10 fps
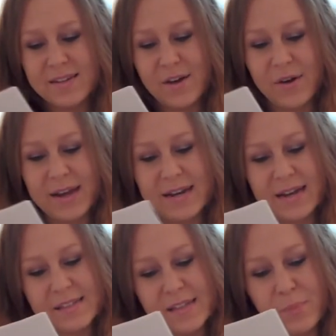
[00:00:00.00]
Okay,
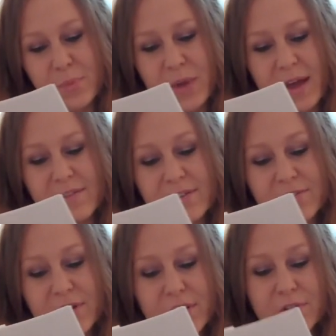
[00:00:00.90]
next up we have a
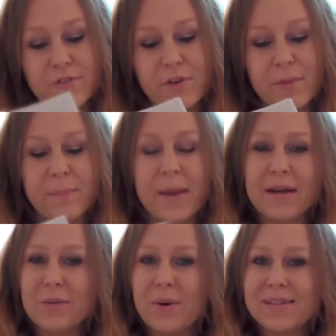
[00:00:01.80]
video from
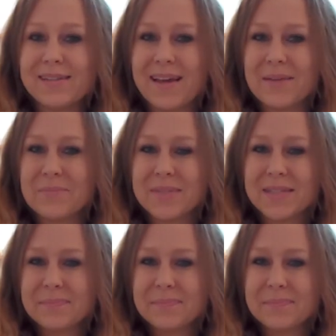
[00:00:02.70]
Pennywise Games.